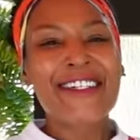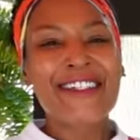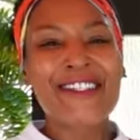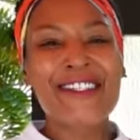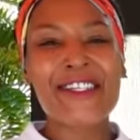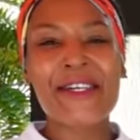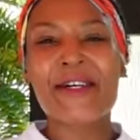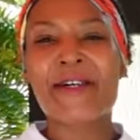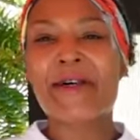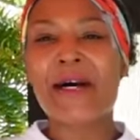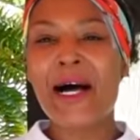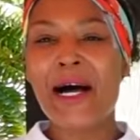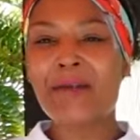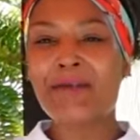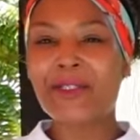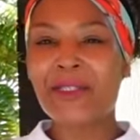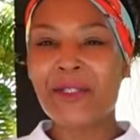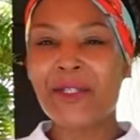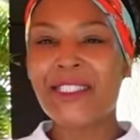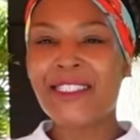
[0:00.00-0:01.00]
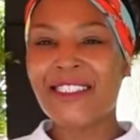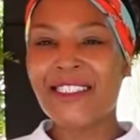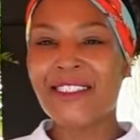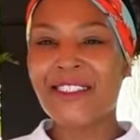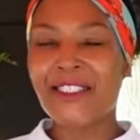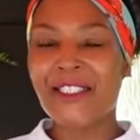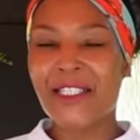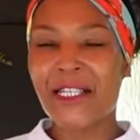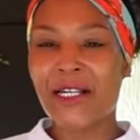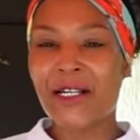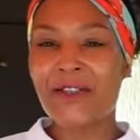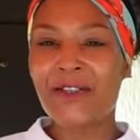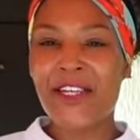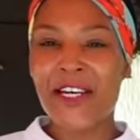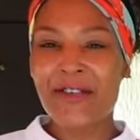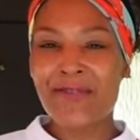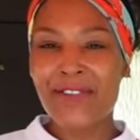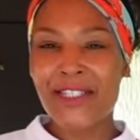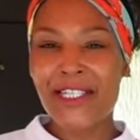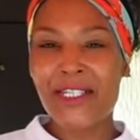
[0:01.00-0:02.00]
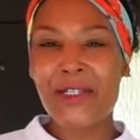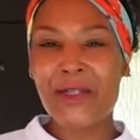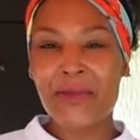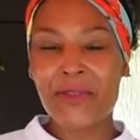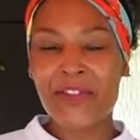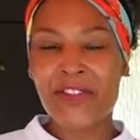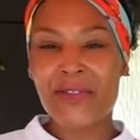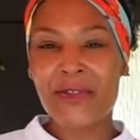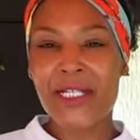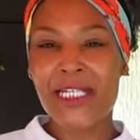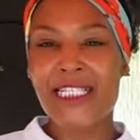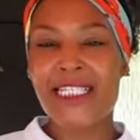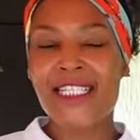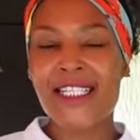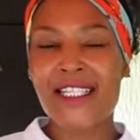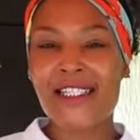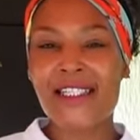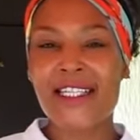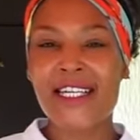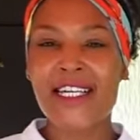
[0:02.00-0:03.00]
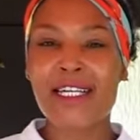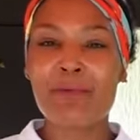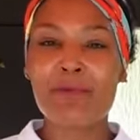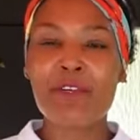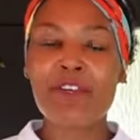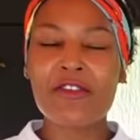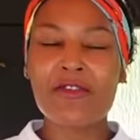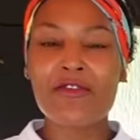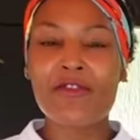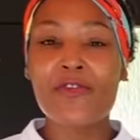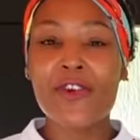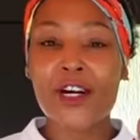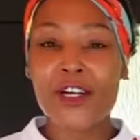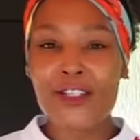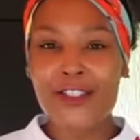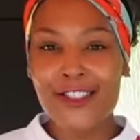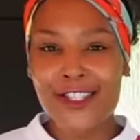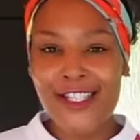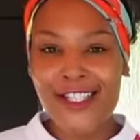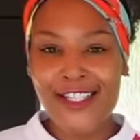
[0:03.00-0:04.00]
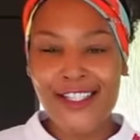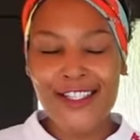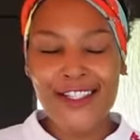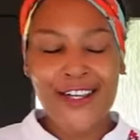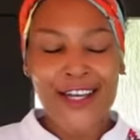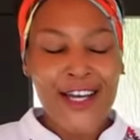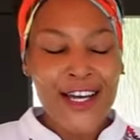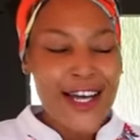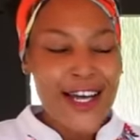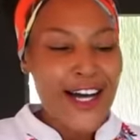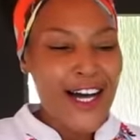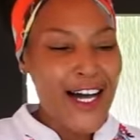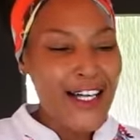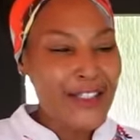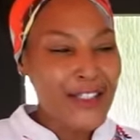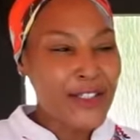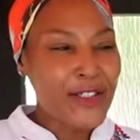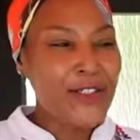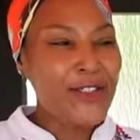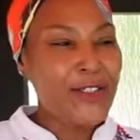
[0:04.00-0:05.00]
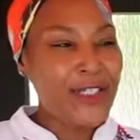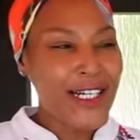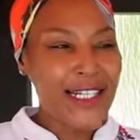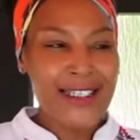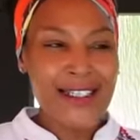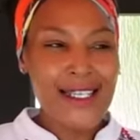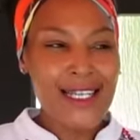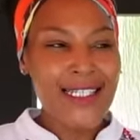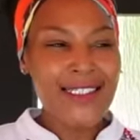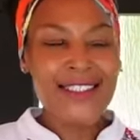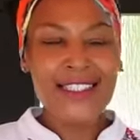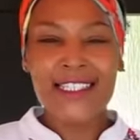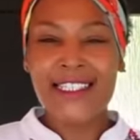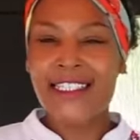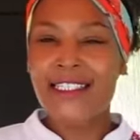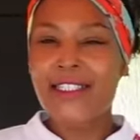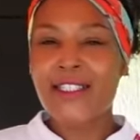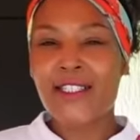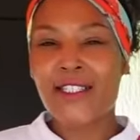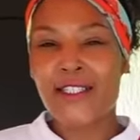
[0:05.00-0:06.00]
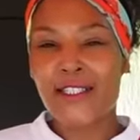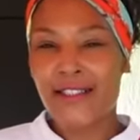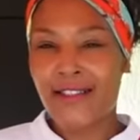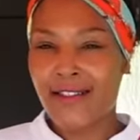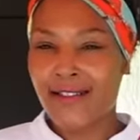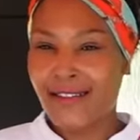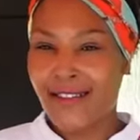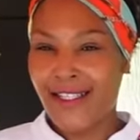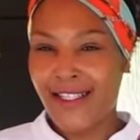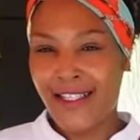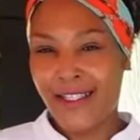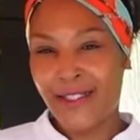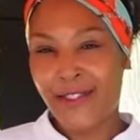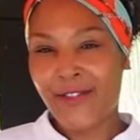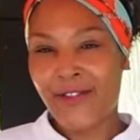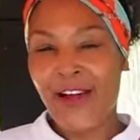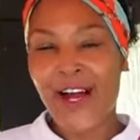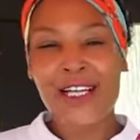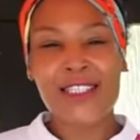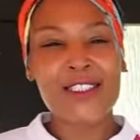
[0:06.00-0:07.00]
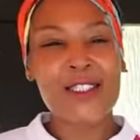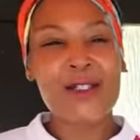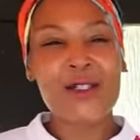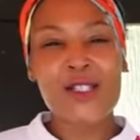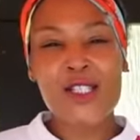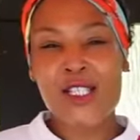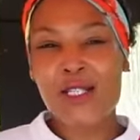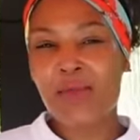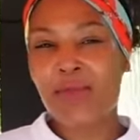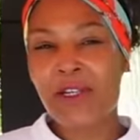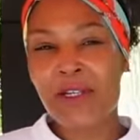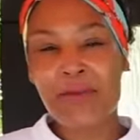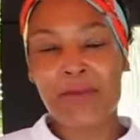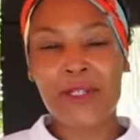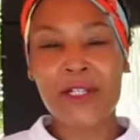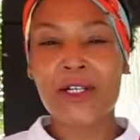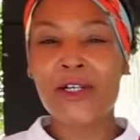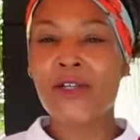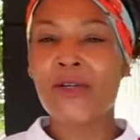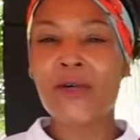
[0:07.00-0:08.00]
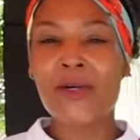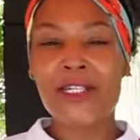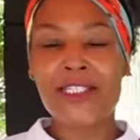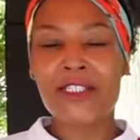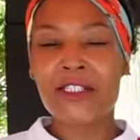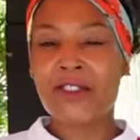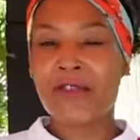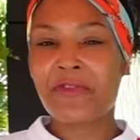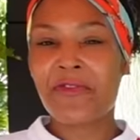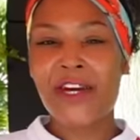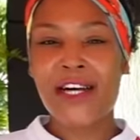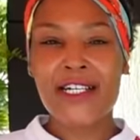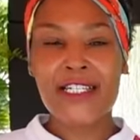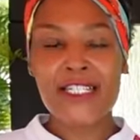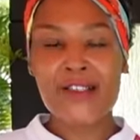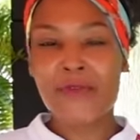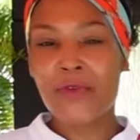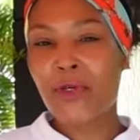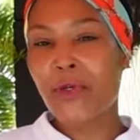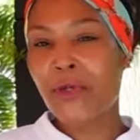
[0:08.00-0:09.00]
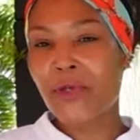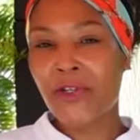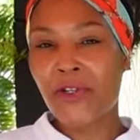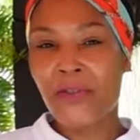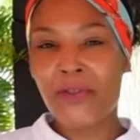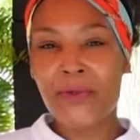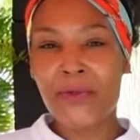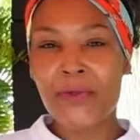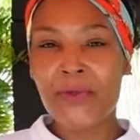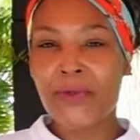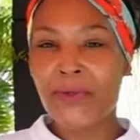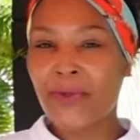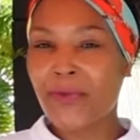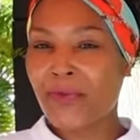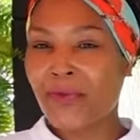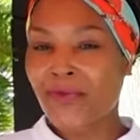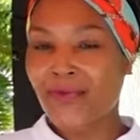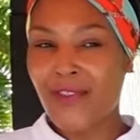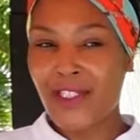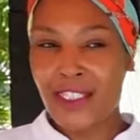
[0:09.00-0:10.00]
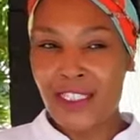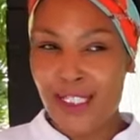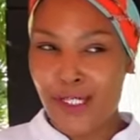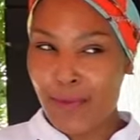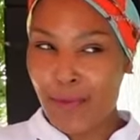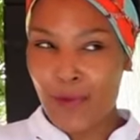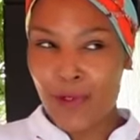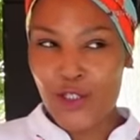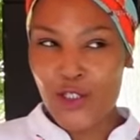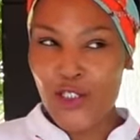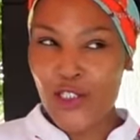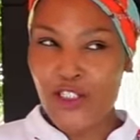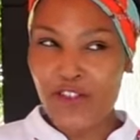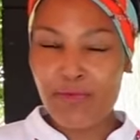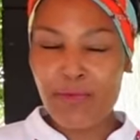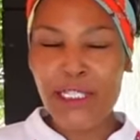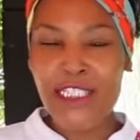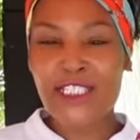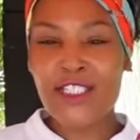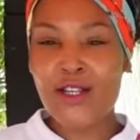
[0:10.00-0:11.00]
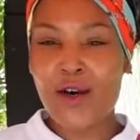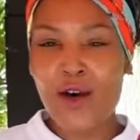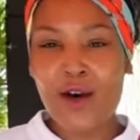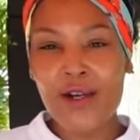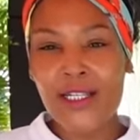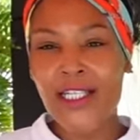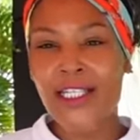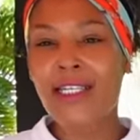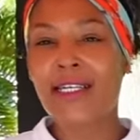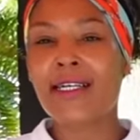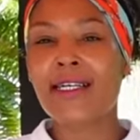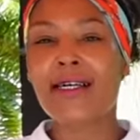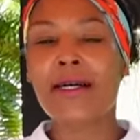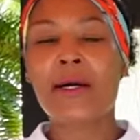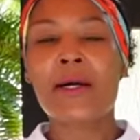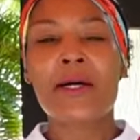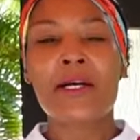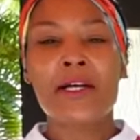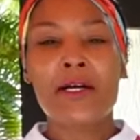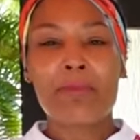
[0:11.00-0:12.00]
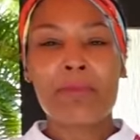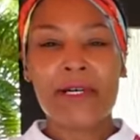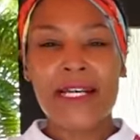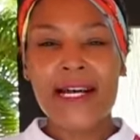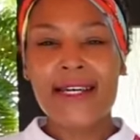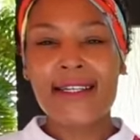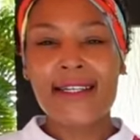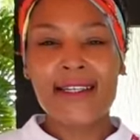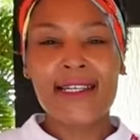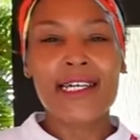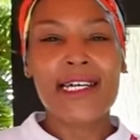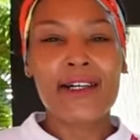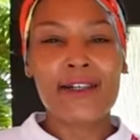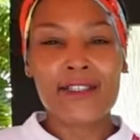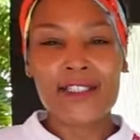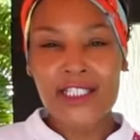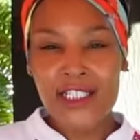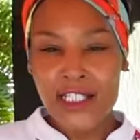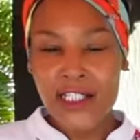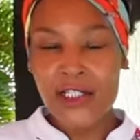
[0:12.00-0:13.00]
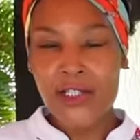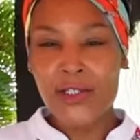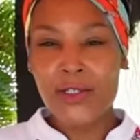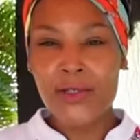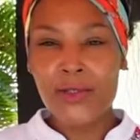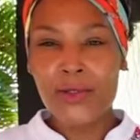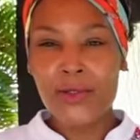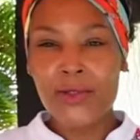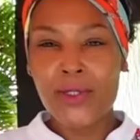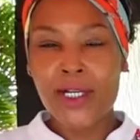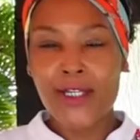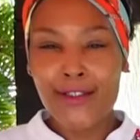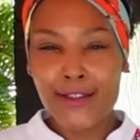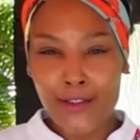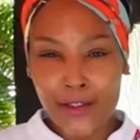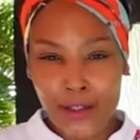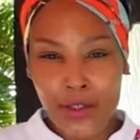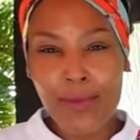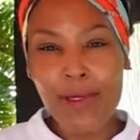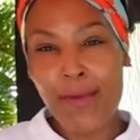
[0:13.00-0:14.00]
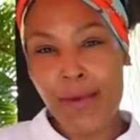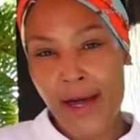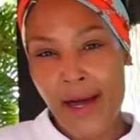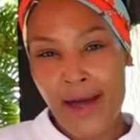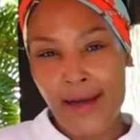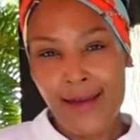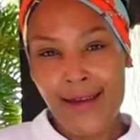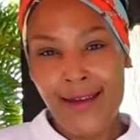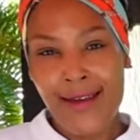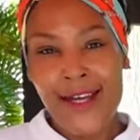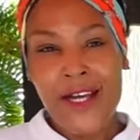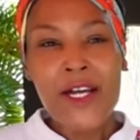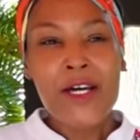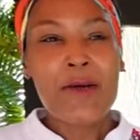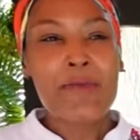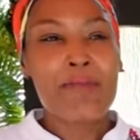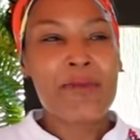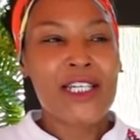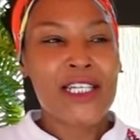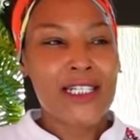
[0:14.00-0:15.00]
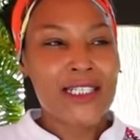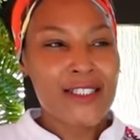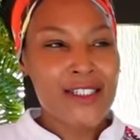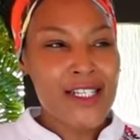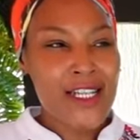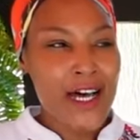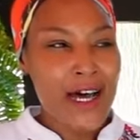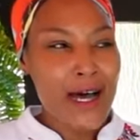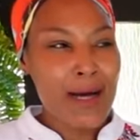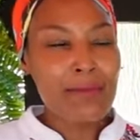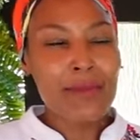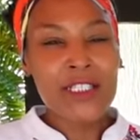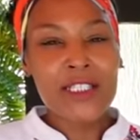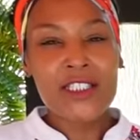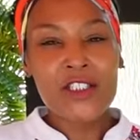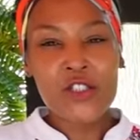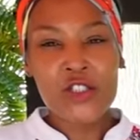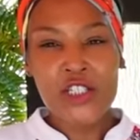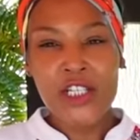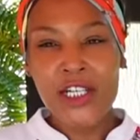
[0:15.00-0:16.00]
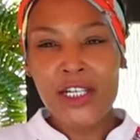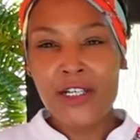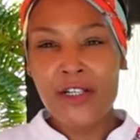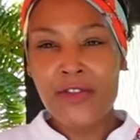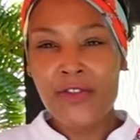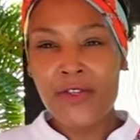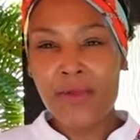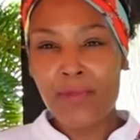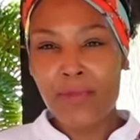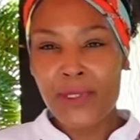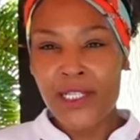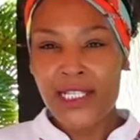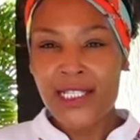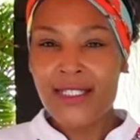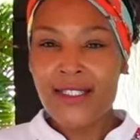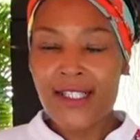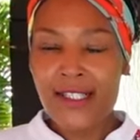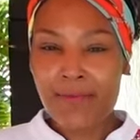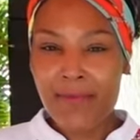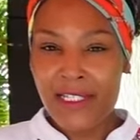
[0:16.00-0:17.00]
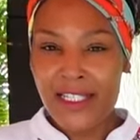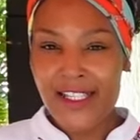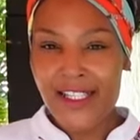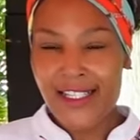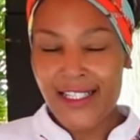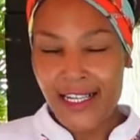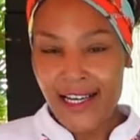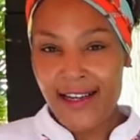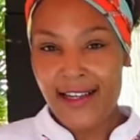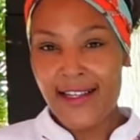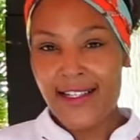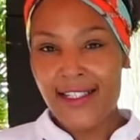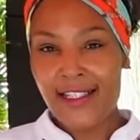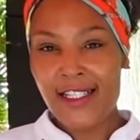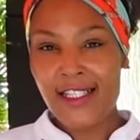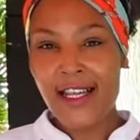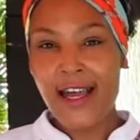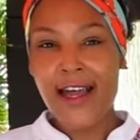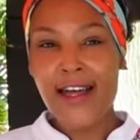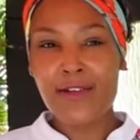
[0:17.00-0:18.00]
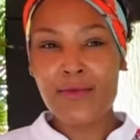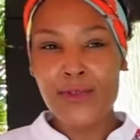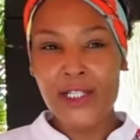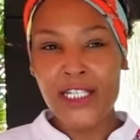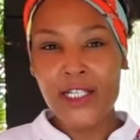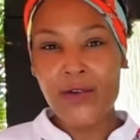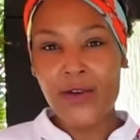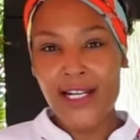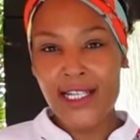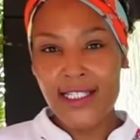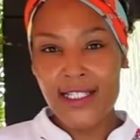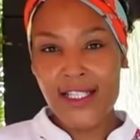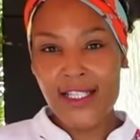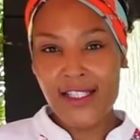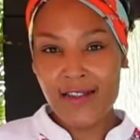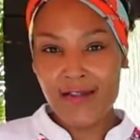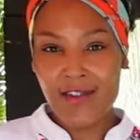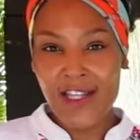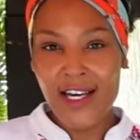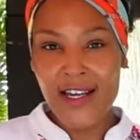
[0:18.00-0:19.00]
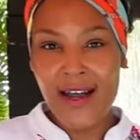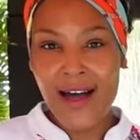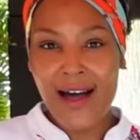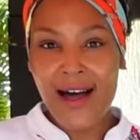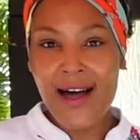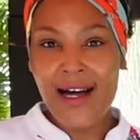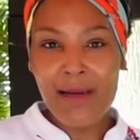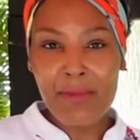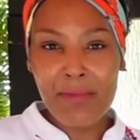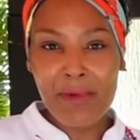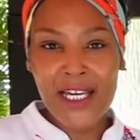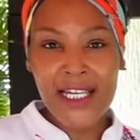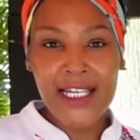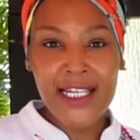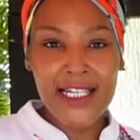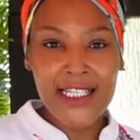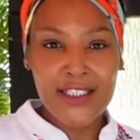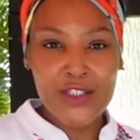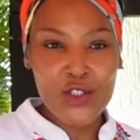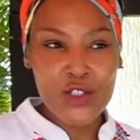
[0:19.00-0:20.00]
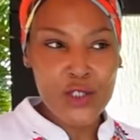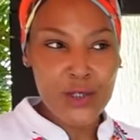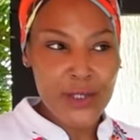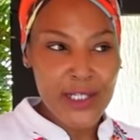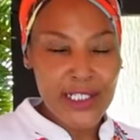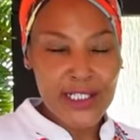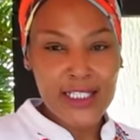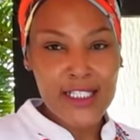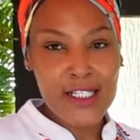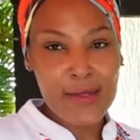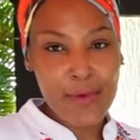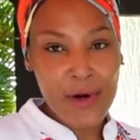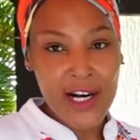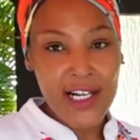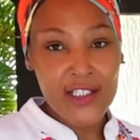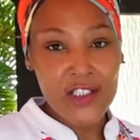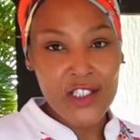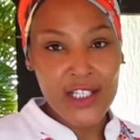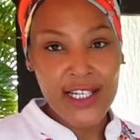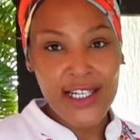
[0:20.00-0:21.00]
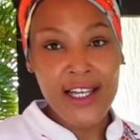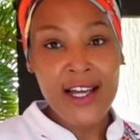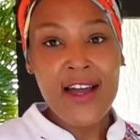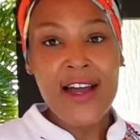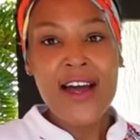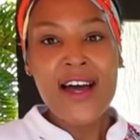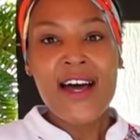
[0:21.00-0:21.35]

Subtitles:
So I'm going to share that video with you guys today. But first, I know you guys like to get to the good stuff. I know some people are going to fast forward through this portion of me talking, but I can guarantee you, you'll be back, because I'm gonna share the biggest mistakes and regrets that I made during this project.